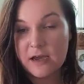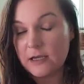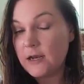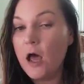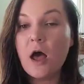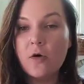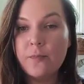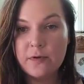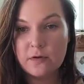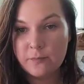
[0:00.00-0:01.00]
that can
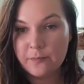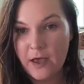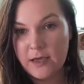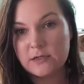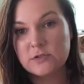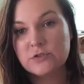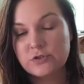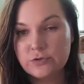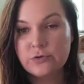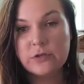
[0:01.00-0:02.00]
help but
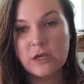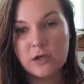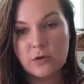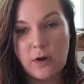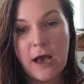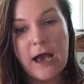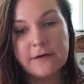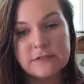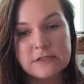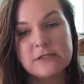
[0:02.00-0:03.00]
truly you
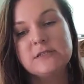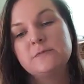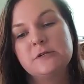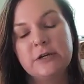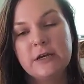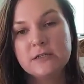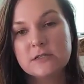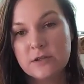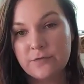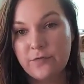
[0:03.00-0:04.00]
have to
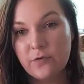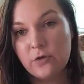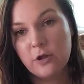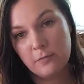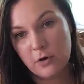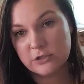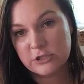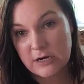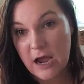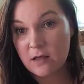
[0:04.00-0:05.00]
experience the full
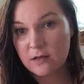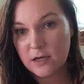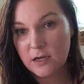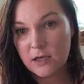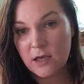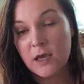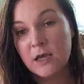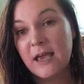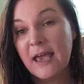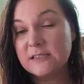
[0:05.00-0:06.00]
emotionality
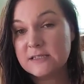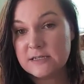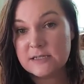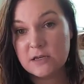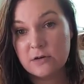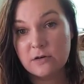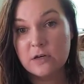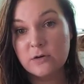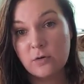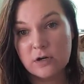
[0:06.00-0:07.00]
and to heal
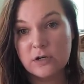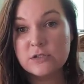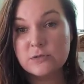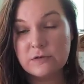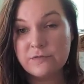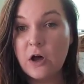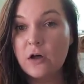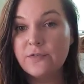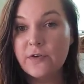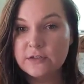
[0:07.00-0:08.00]
in order to
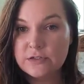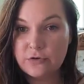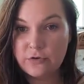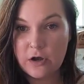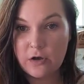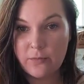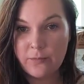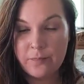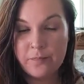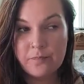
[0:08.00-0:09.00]
evolve and to grow.